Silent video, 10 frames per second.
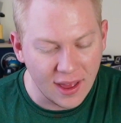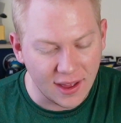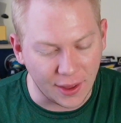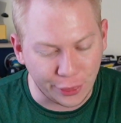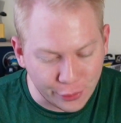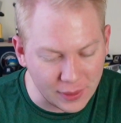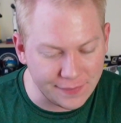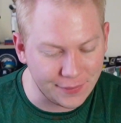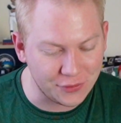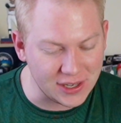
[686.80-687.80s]
a
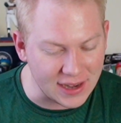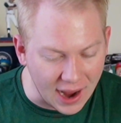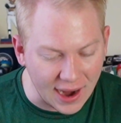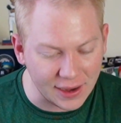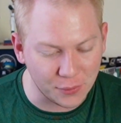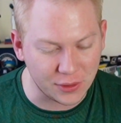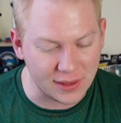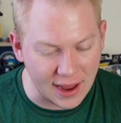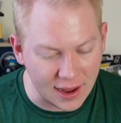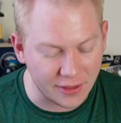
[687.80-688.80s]
359 with
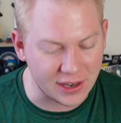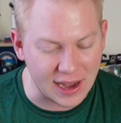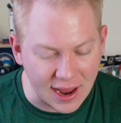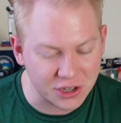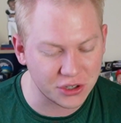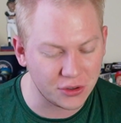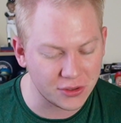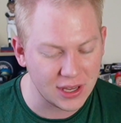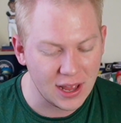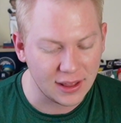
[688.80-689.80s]
Na- the
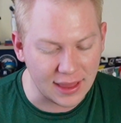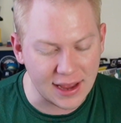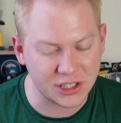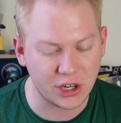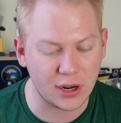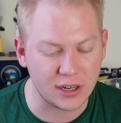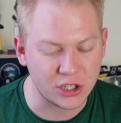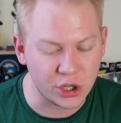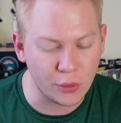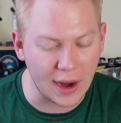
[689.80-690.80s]
Nationals. Last year had a
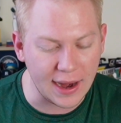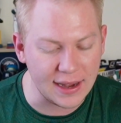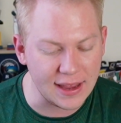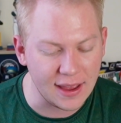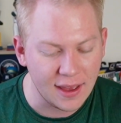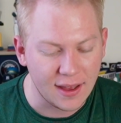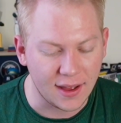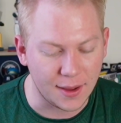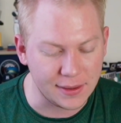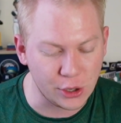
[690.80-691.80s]
280
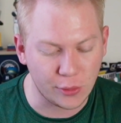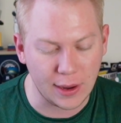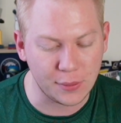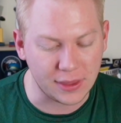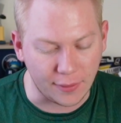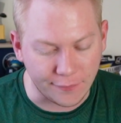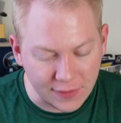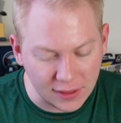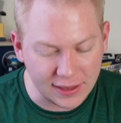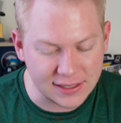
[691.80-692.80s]
uh, ERA with the
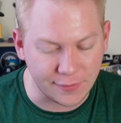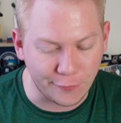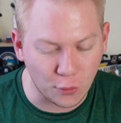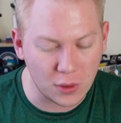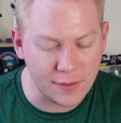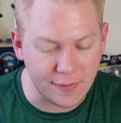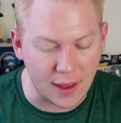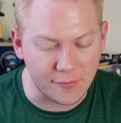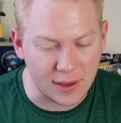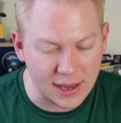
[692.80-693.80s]
Phillies in
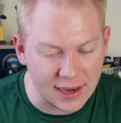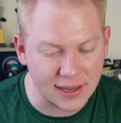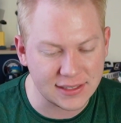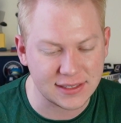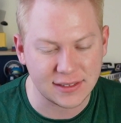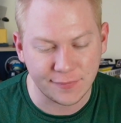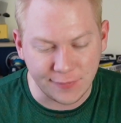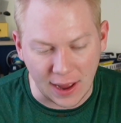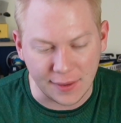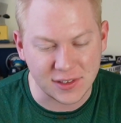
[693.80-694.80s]
45 innings,
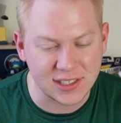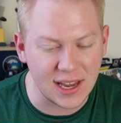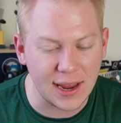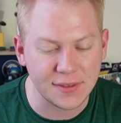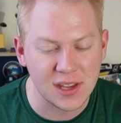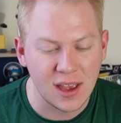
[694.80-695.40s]
five saves.